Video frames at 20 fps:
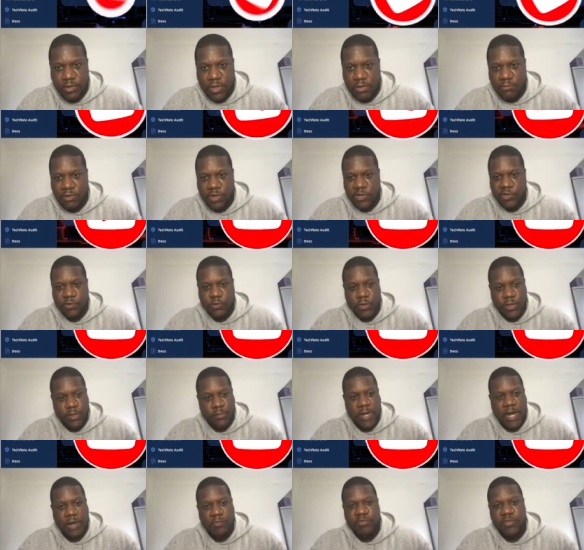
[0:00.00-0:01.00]
And I want to talk to you
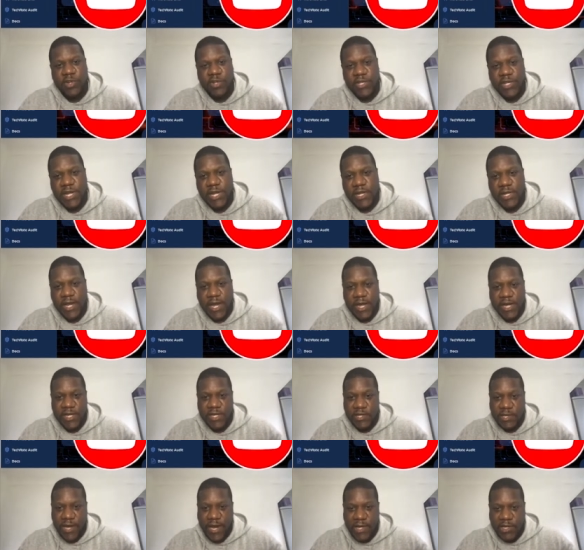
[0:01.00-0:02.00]
about a project that
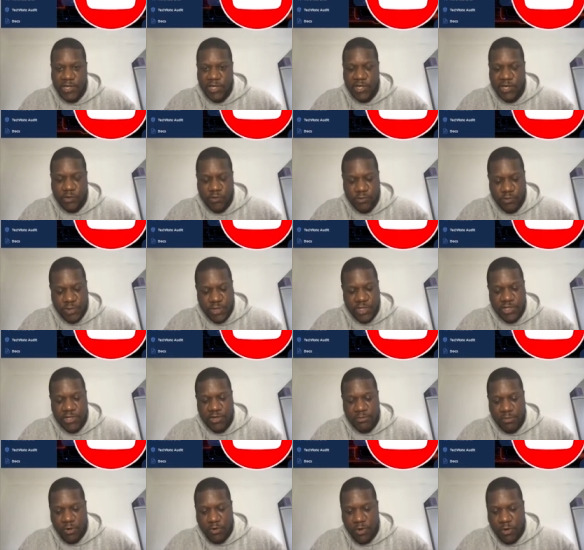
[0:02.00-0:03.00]
is actually launching
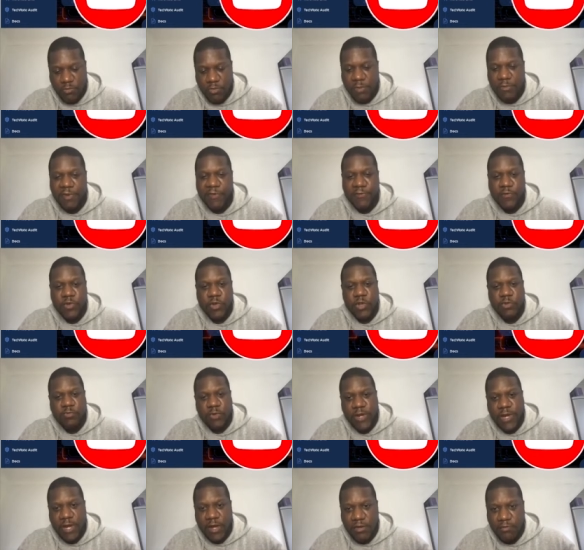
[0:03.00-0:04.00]
tomorrow. But before you
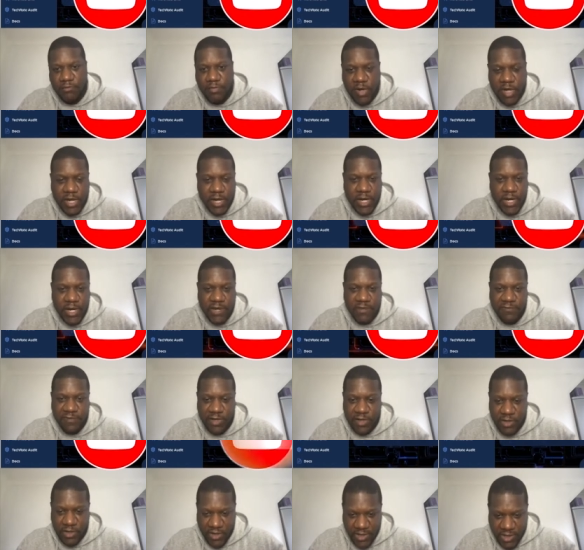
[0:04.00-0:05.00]
run out and buy anything
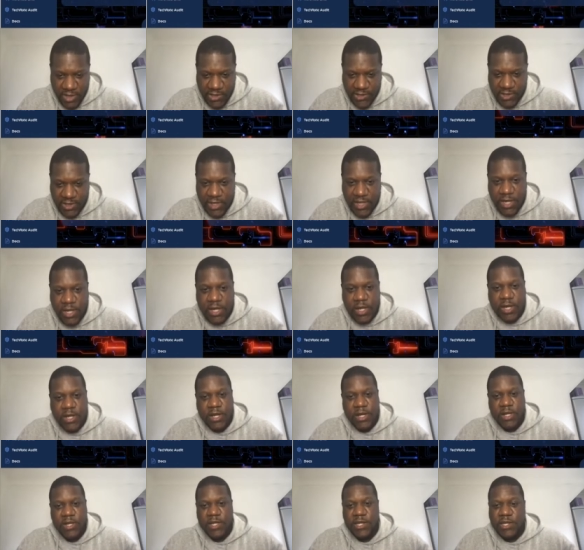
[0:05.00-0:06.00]
like this,
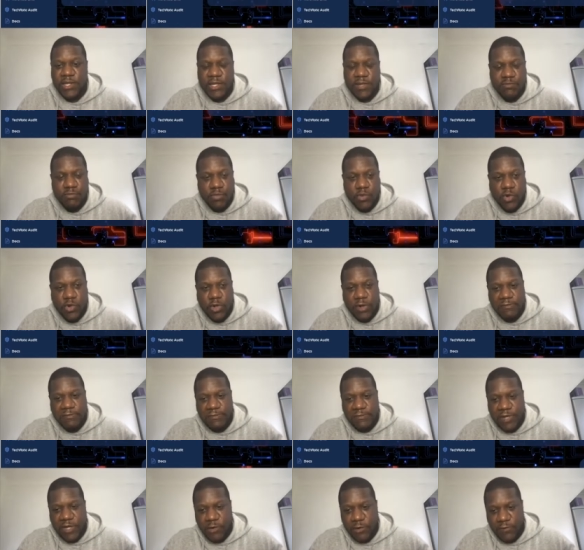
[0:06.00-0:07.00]
this is more of a
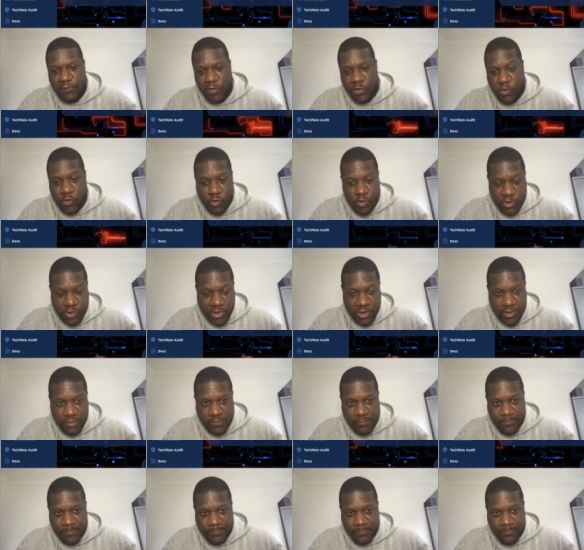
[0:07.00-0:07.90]
video of caution.